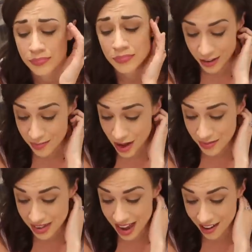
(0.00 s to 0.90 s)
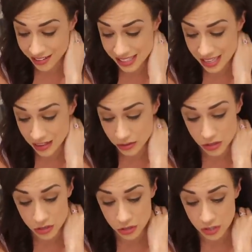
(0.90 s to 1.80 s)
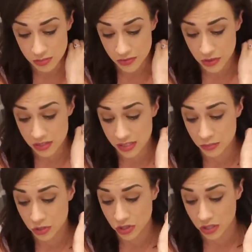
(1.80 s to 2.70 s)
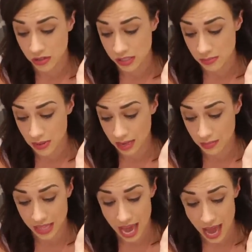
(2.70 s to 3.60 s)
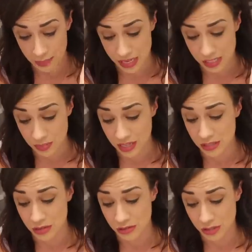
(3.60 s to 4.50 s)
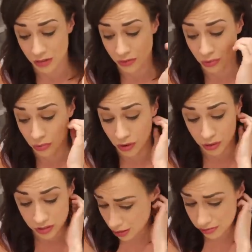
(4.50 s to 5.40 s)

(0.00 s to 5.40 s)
You're a mom now. Seeing those huge dreams of yours come true has made me the happiest because you deserve the world.